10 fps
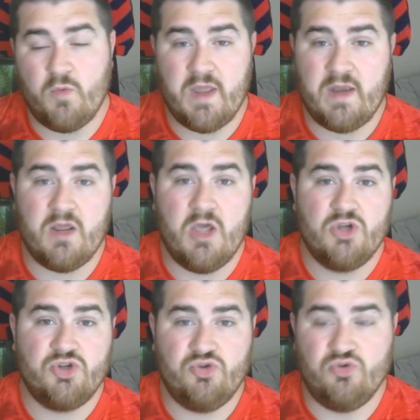win,
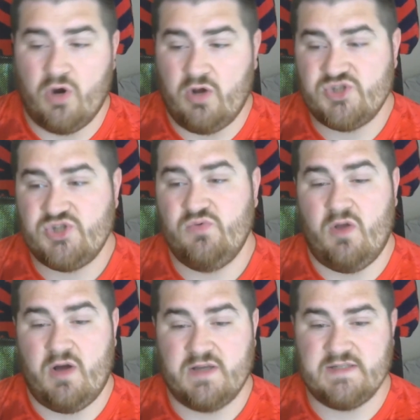2 draws, 2
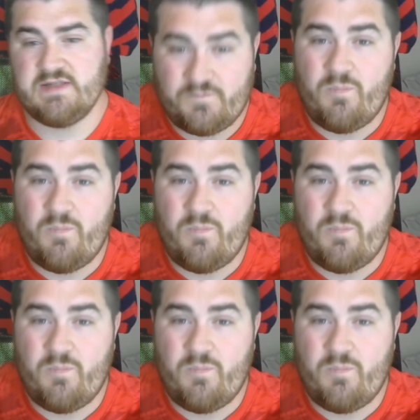losses.